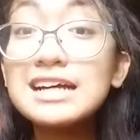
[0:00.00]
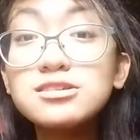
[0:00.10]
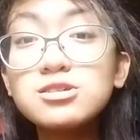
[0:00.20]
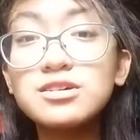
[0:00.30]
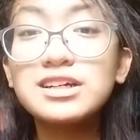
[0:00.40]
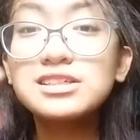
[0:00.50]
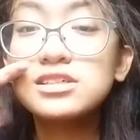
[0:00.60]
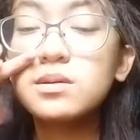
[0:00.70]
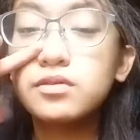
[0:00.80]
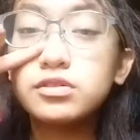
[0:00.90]
answering
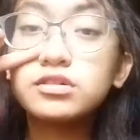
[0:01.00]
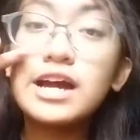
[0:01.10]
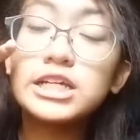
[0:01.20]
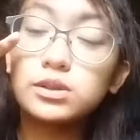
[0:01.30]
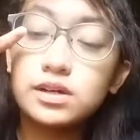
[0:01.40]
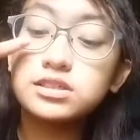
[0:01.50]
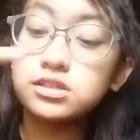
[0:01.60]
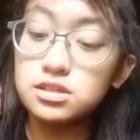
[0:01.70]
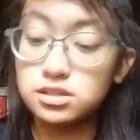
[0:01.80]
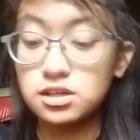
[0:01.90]
some of you guys'
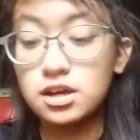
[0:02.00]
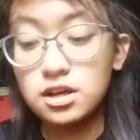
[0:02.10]
questions.